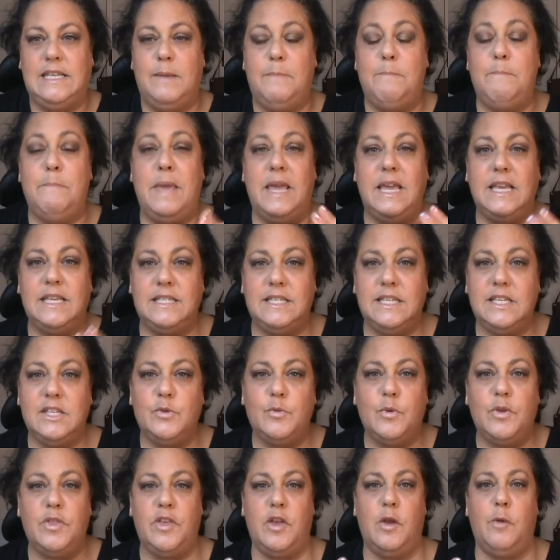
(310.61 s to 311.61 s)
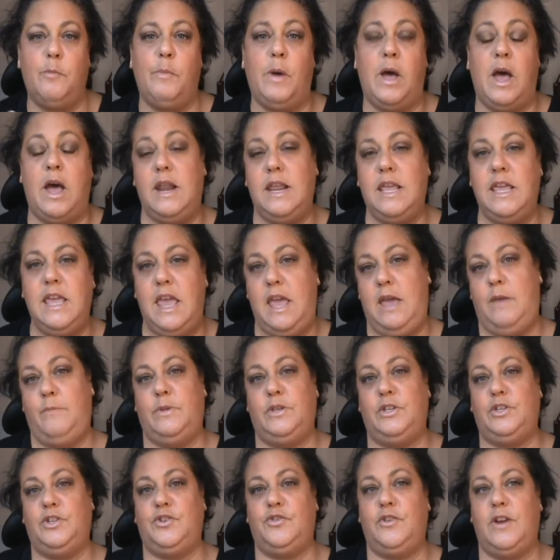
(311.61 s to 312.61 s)
It mixes with your body
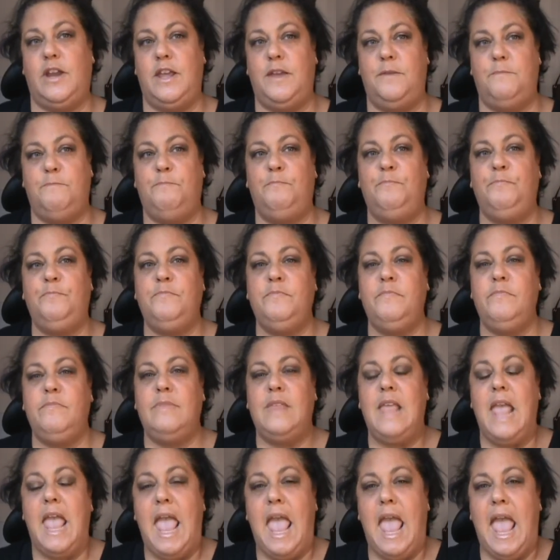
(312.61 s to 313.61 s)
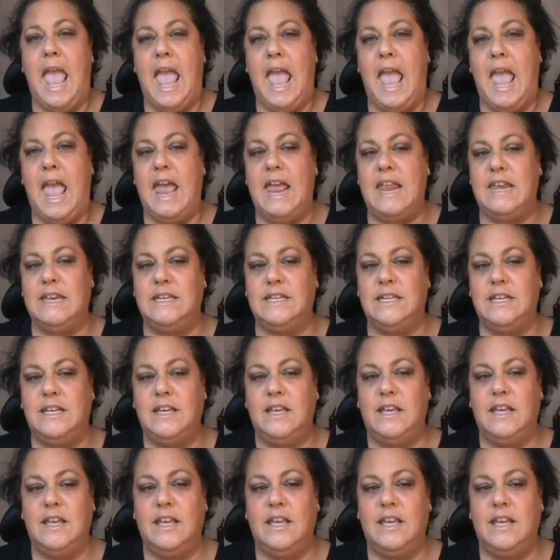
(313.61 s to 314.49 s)
chemistry, and